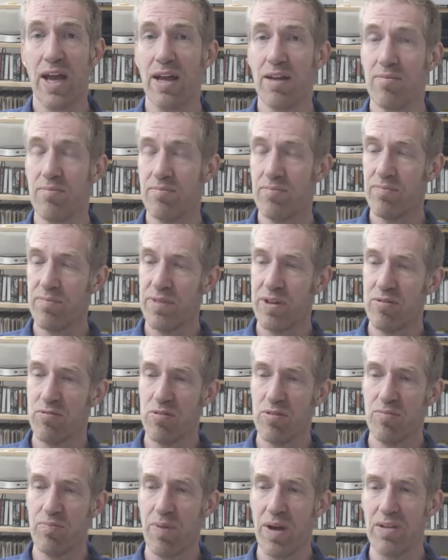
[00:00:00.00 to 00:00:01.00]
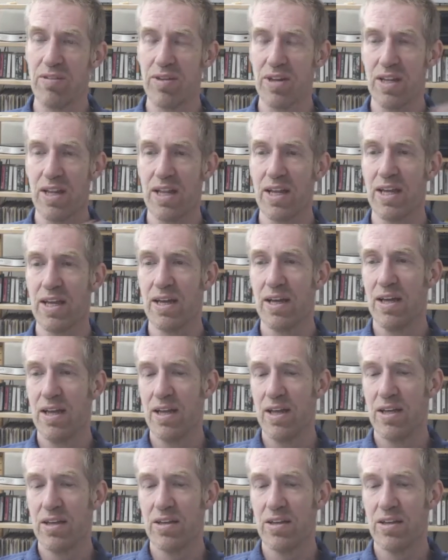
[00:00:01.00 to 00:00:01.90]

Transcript: And this was basically,